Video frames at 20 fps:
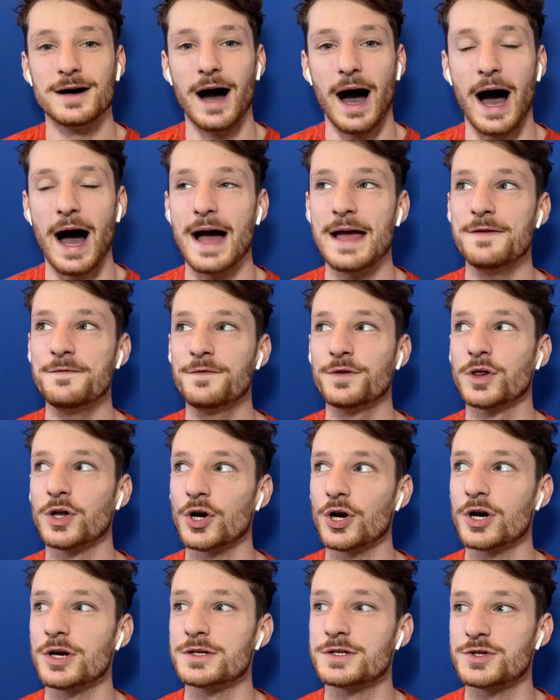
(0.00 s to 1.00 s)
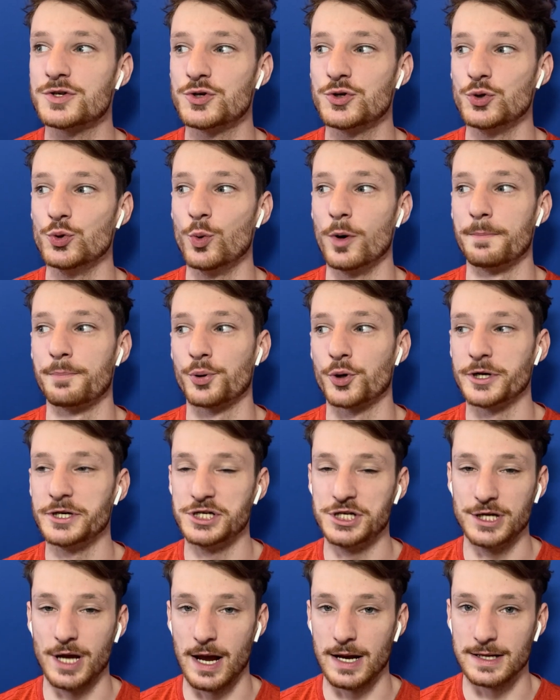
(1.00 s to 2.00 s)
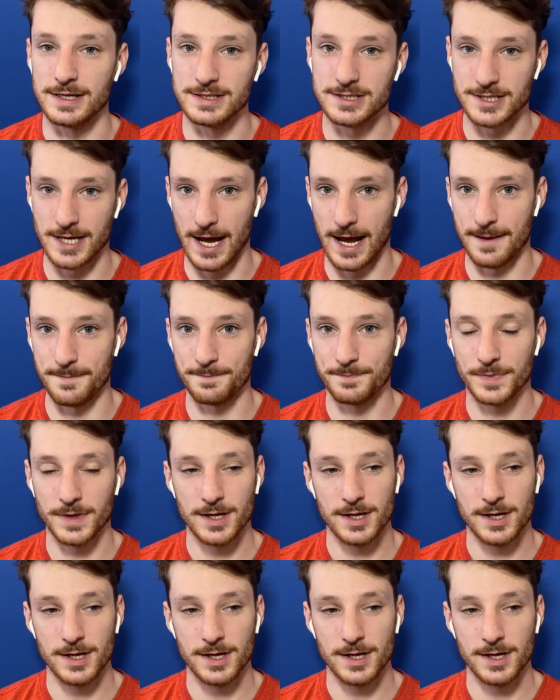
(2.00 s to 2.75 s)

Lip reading: I've learned to appreciate his game.